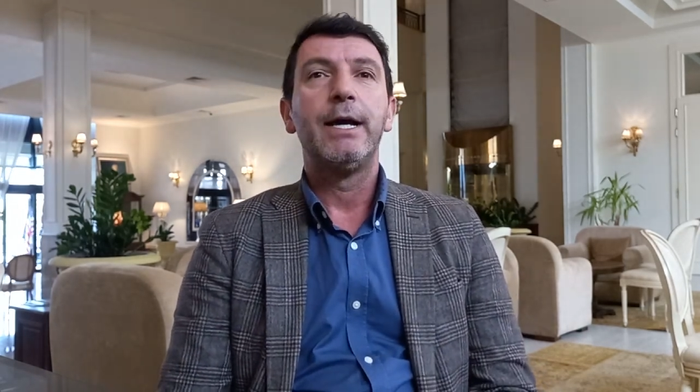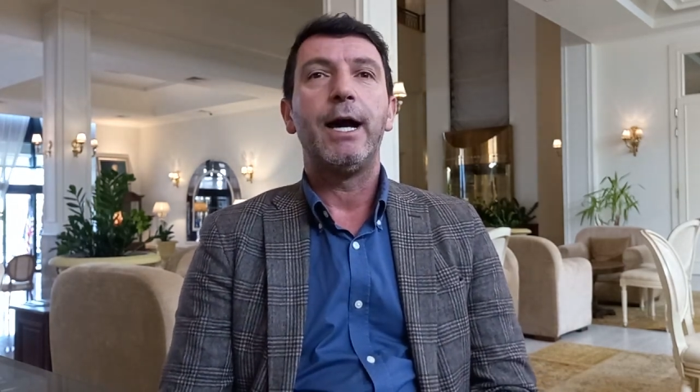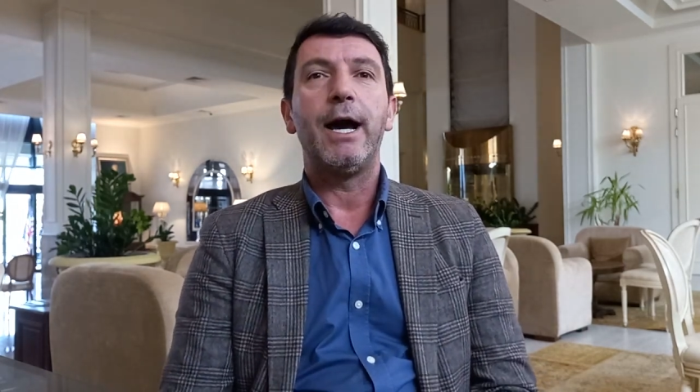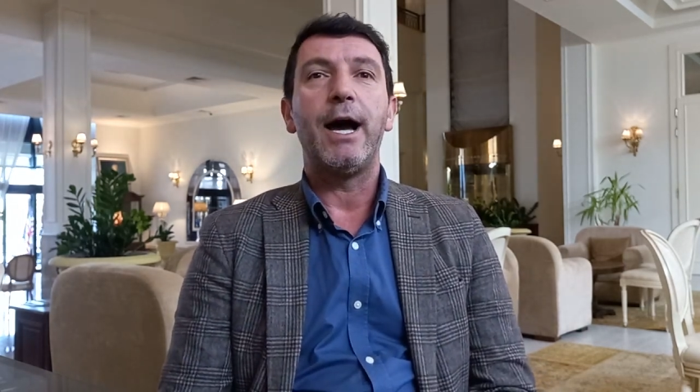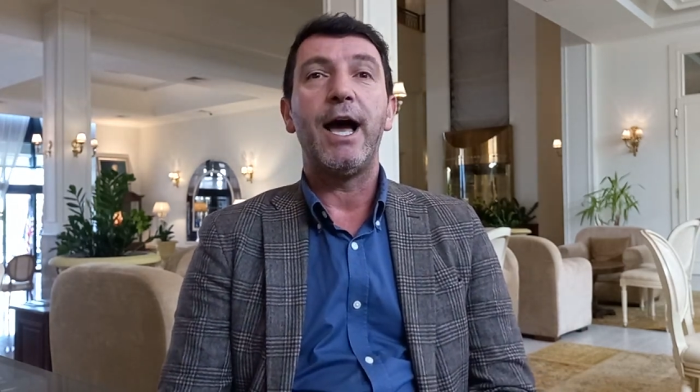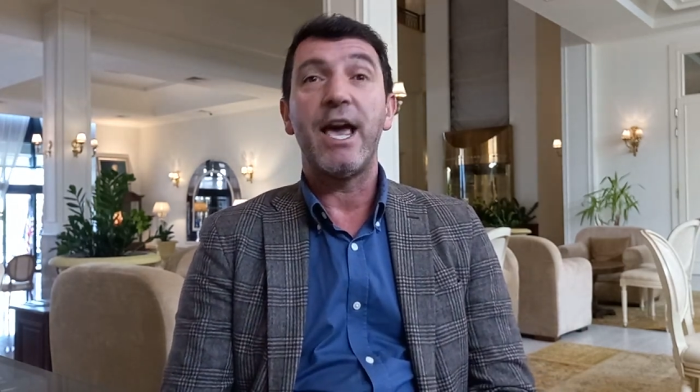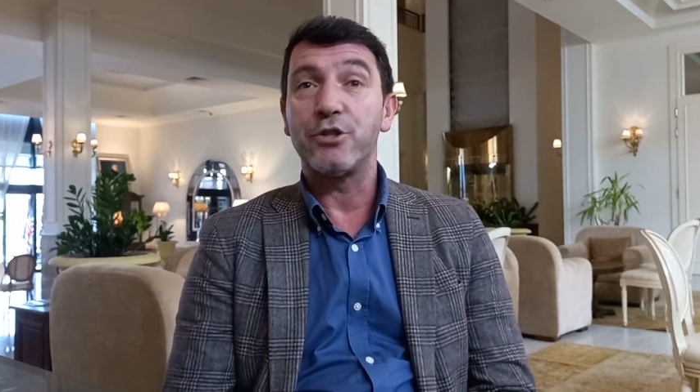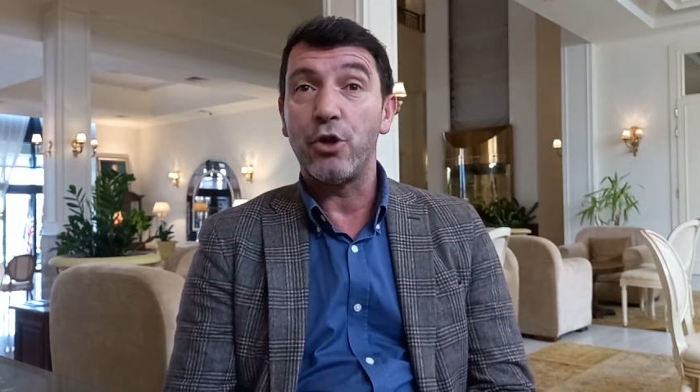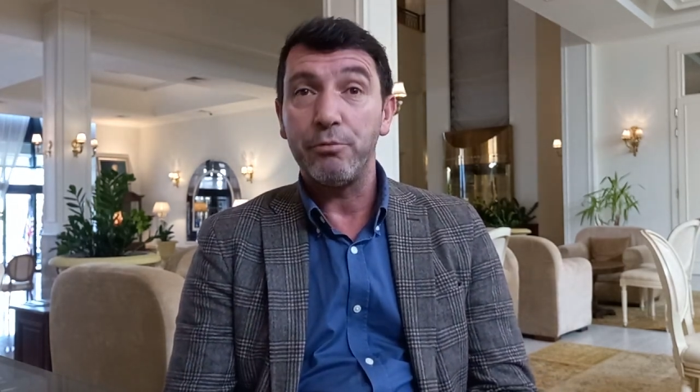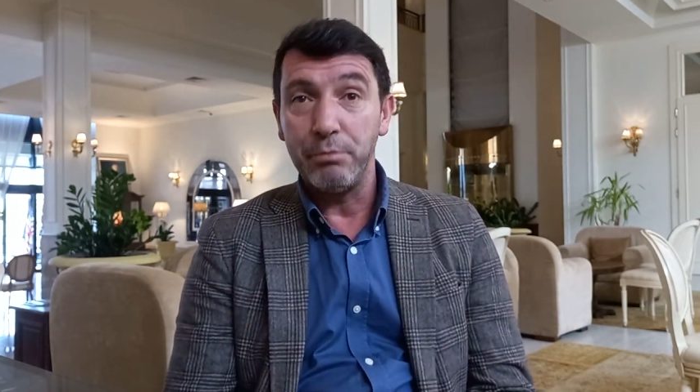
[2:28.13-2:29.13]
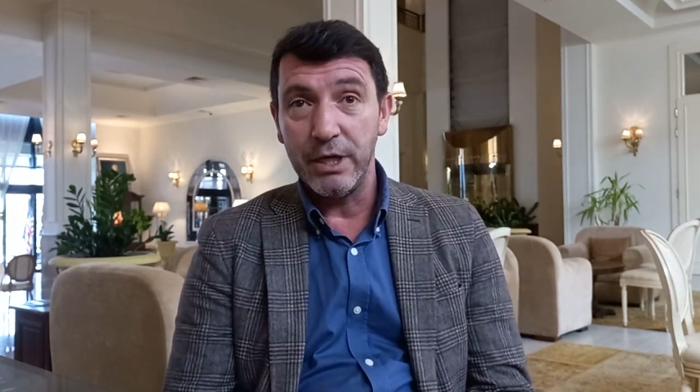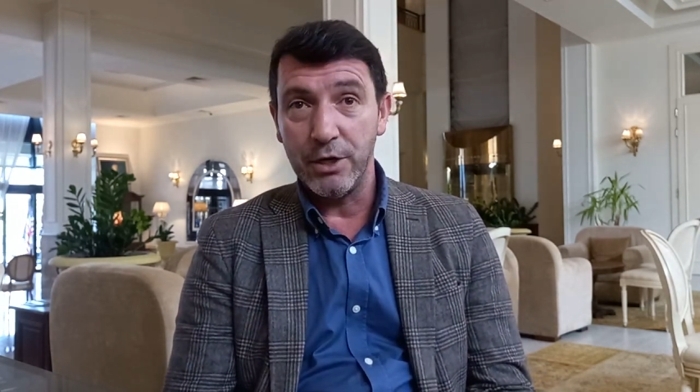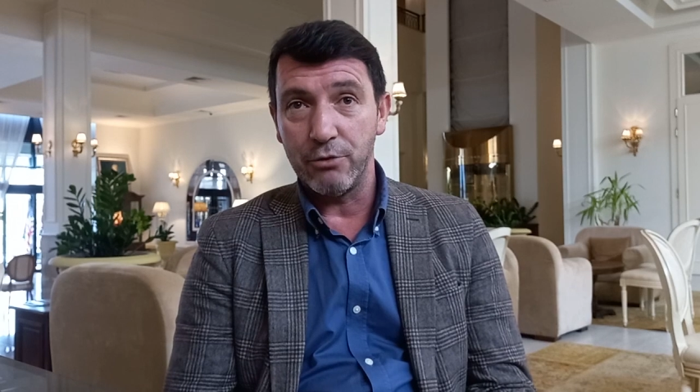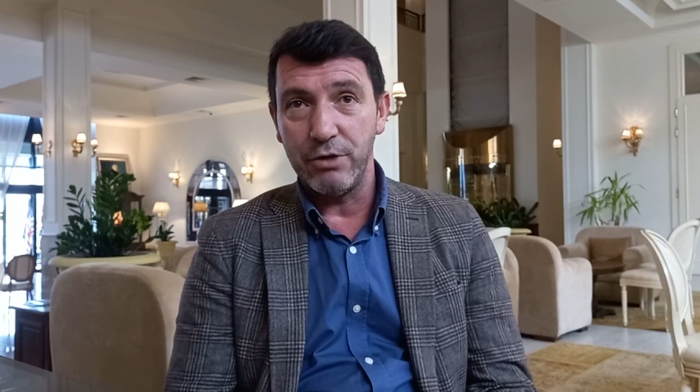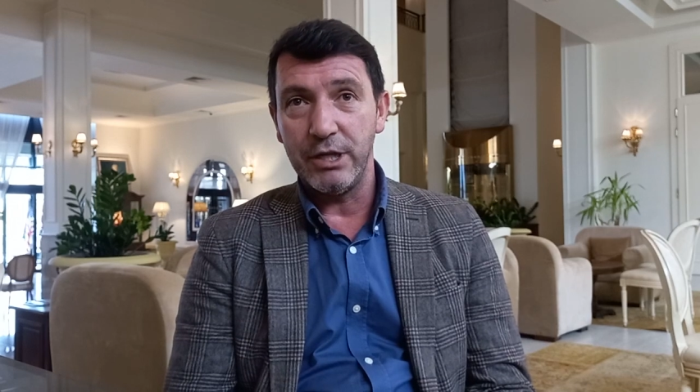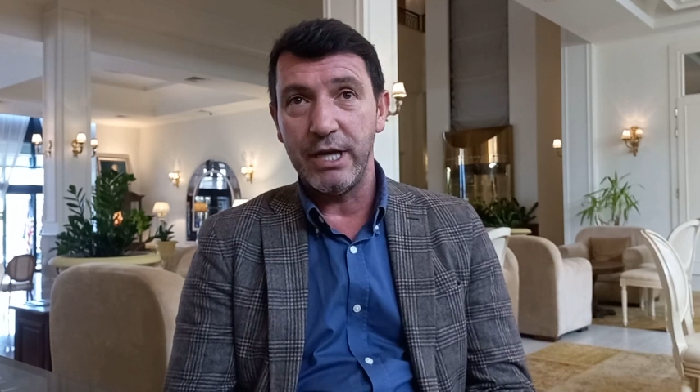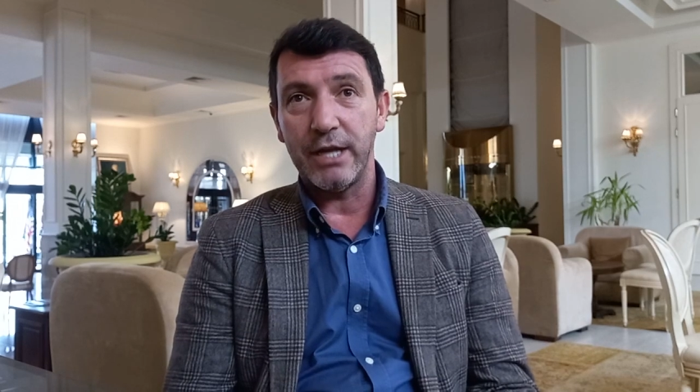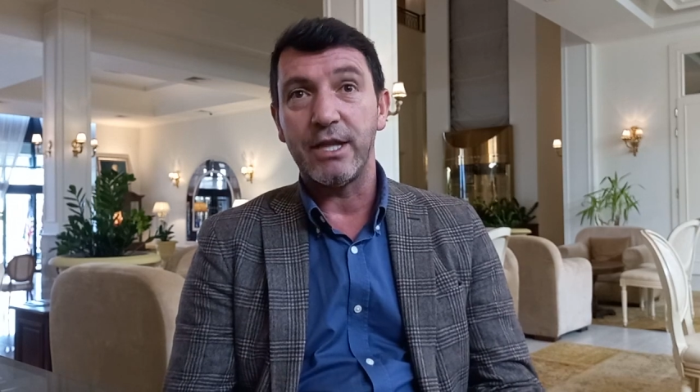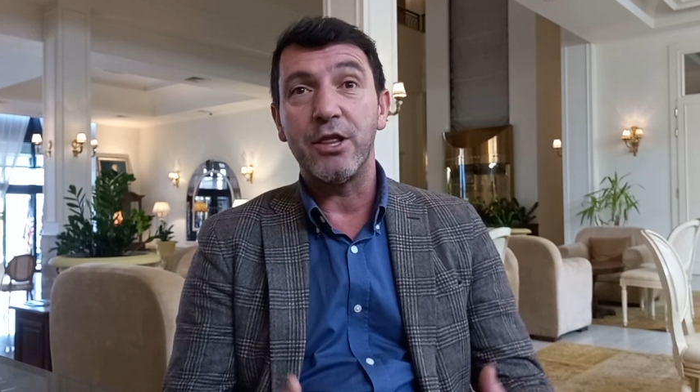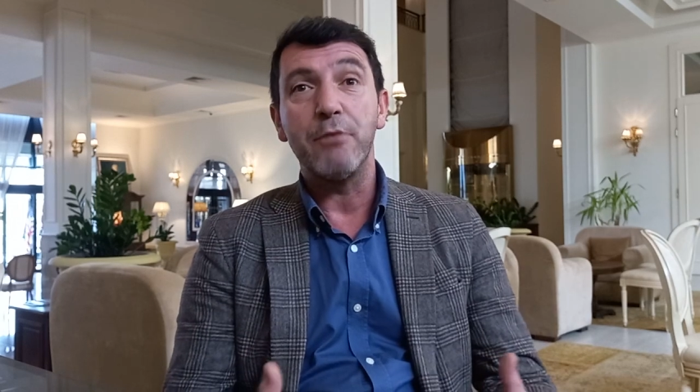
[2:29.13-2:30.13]
has not been agreed
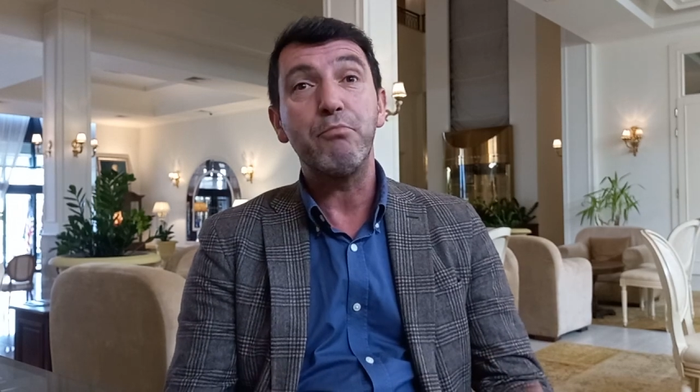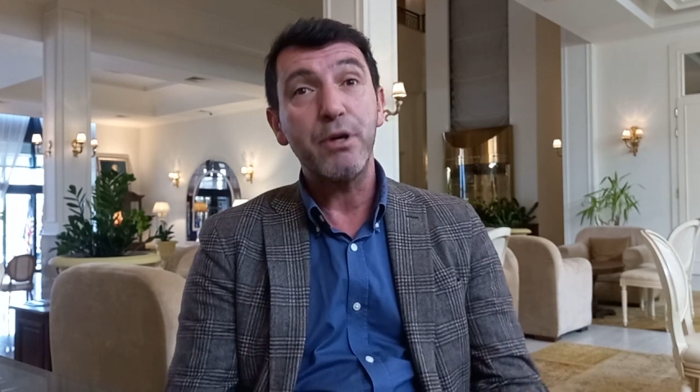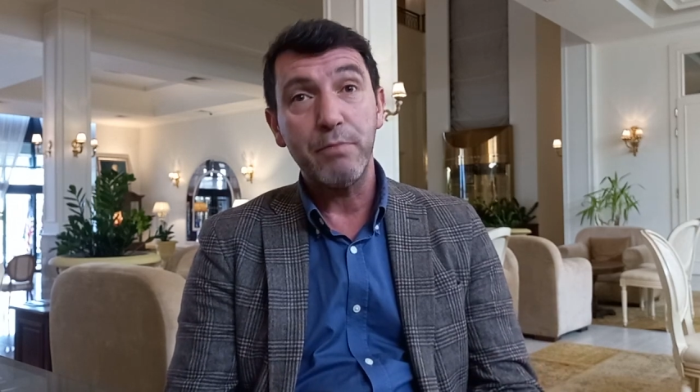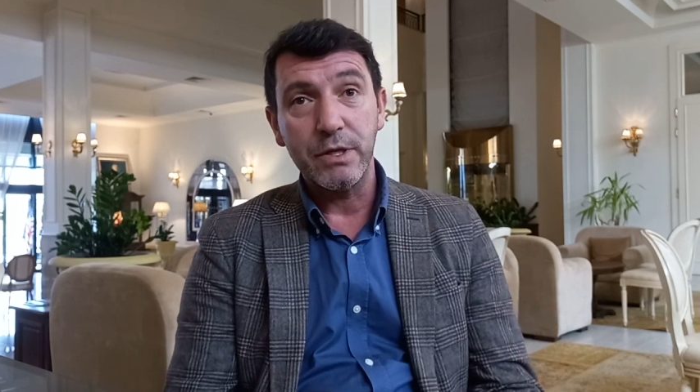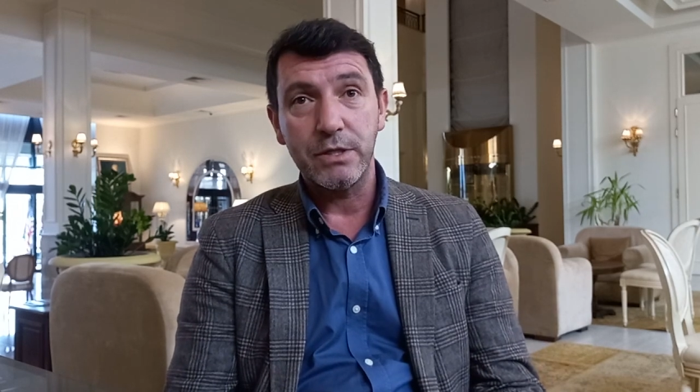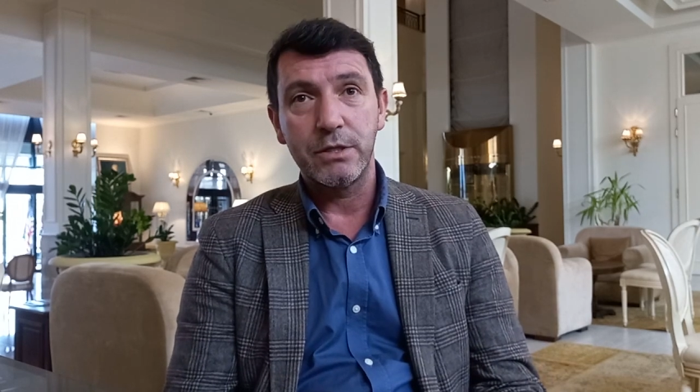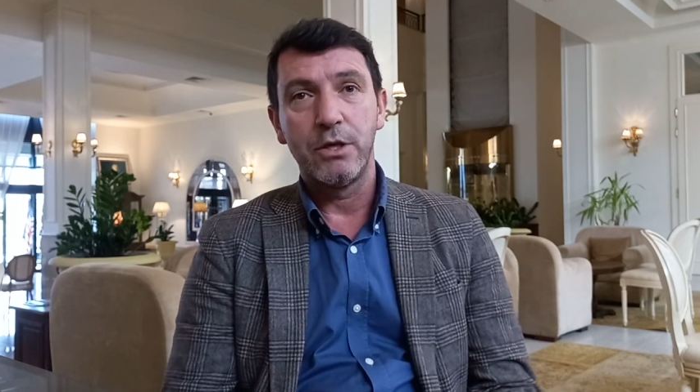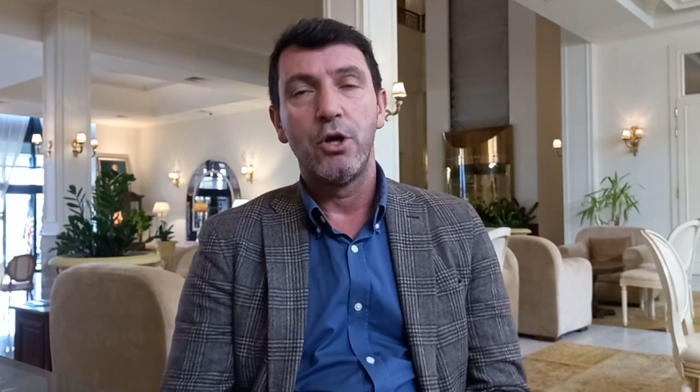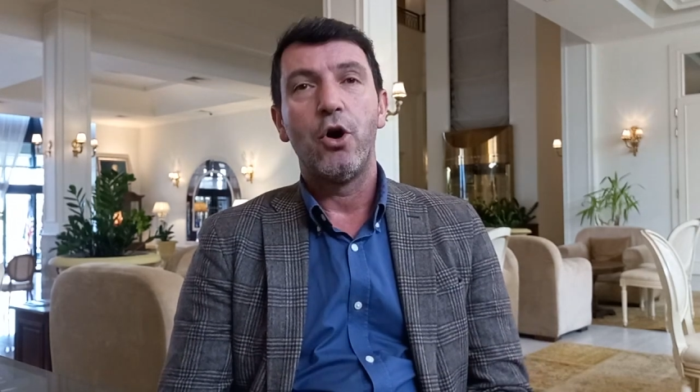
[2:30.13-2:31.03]
yet. And the purpose